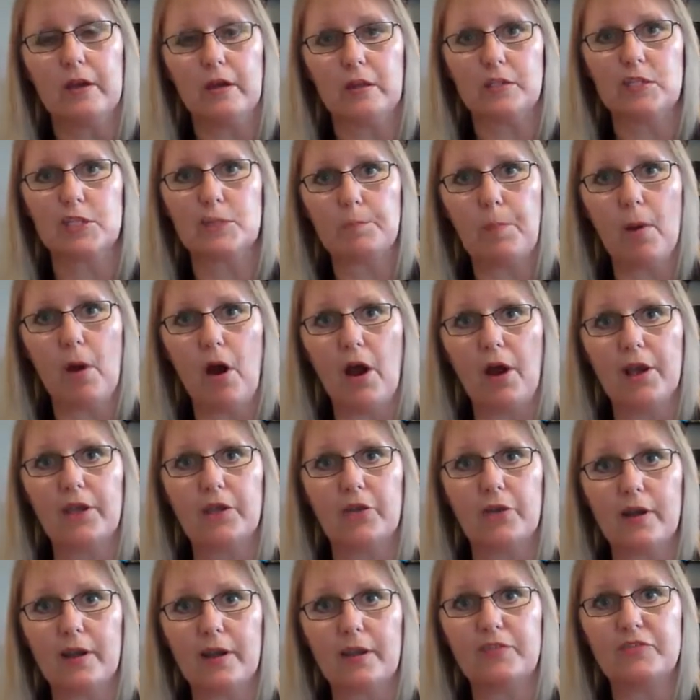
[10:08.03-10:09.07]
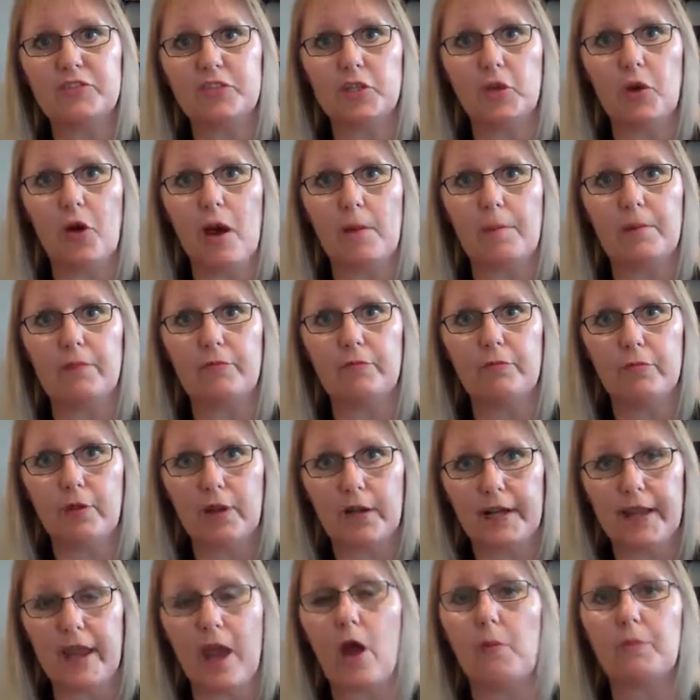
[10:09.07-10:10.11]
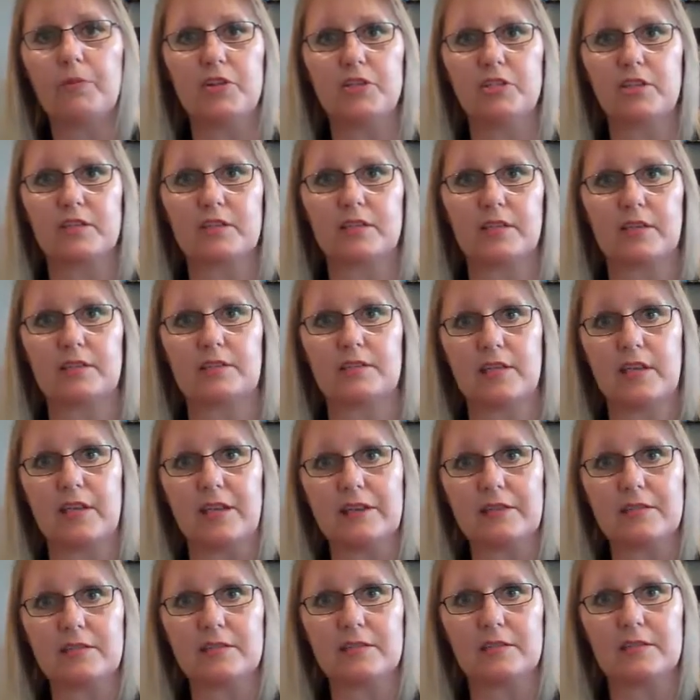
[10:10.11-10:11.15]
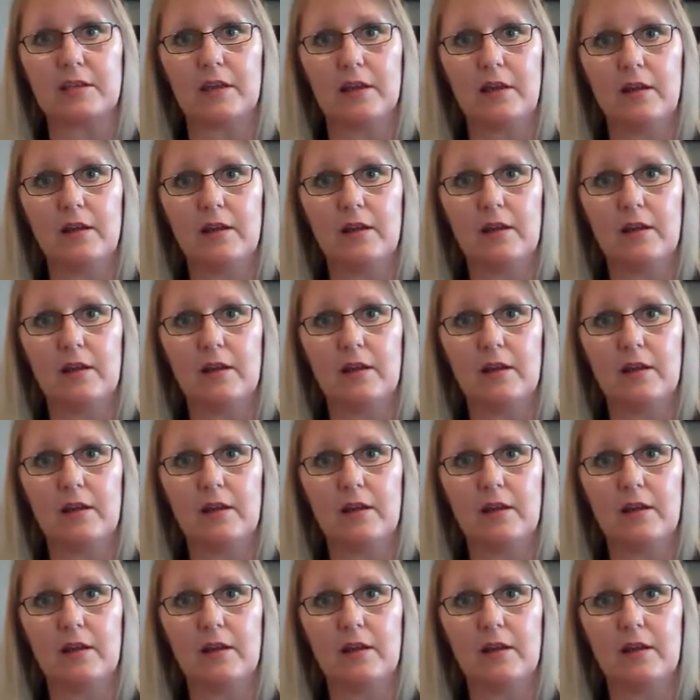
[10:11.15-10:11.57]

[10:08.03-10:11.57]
inspire you and lift you up and really help you to success,